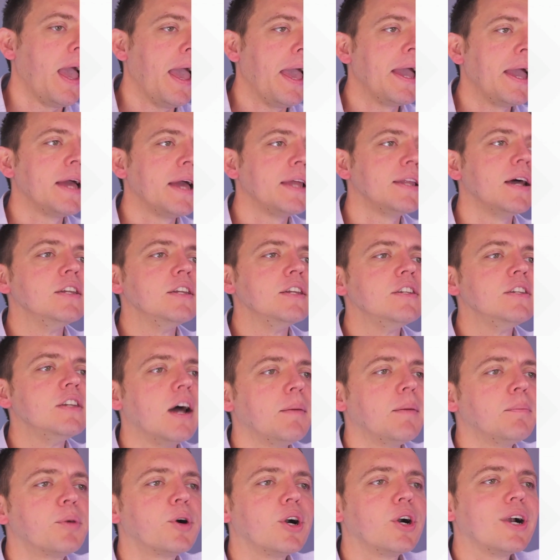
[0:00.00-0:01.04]
And
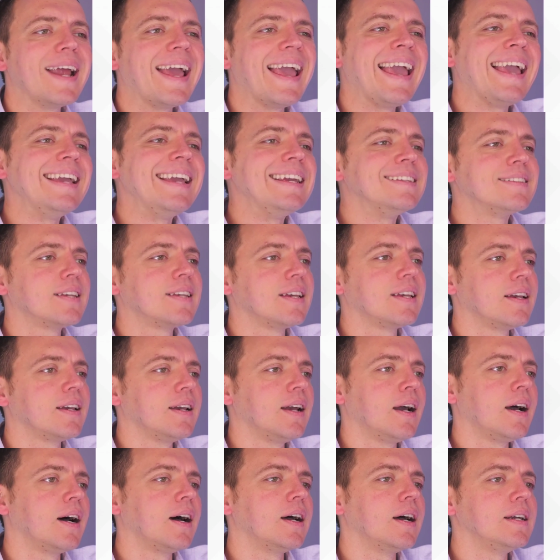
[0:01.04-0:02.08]
number eight
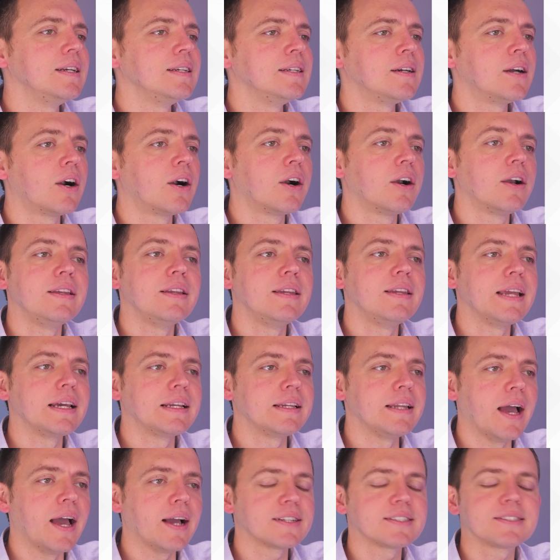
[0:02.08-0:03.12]
uh, are
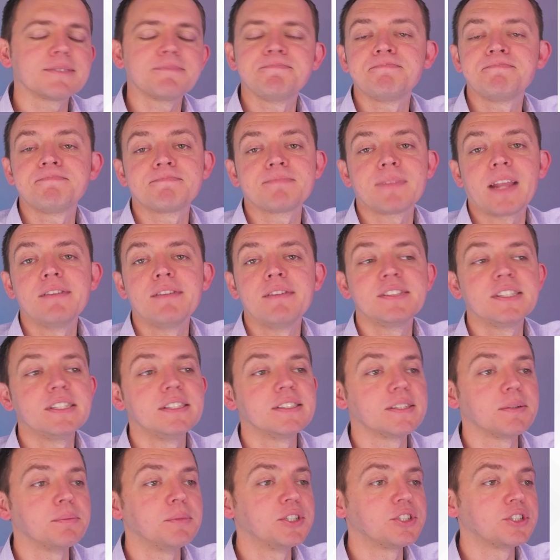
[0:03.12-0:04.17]
knickknacks. I've
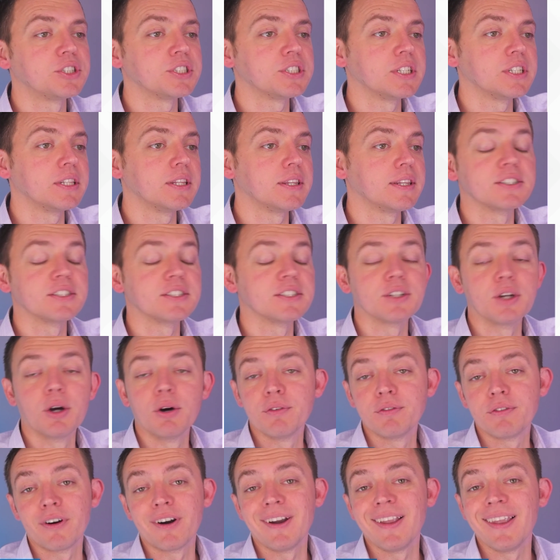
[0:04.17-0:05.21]
seen some interesting things go
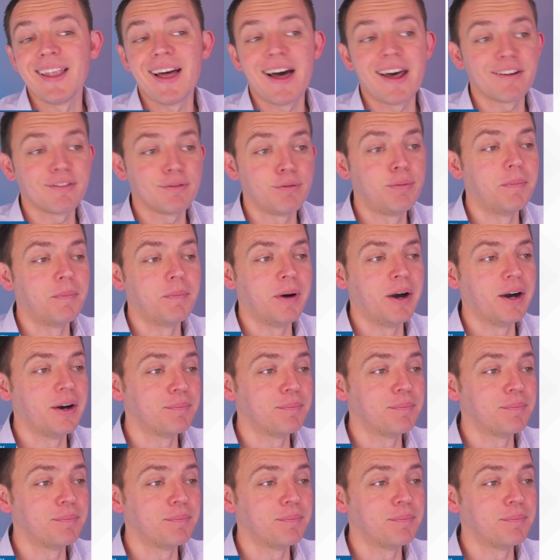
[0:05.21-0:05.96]
for a lot of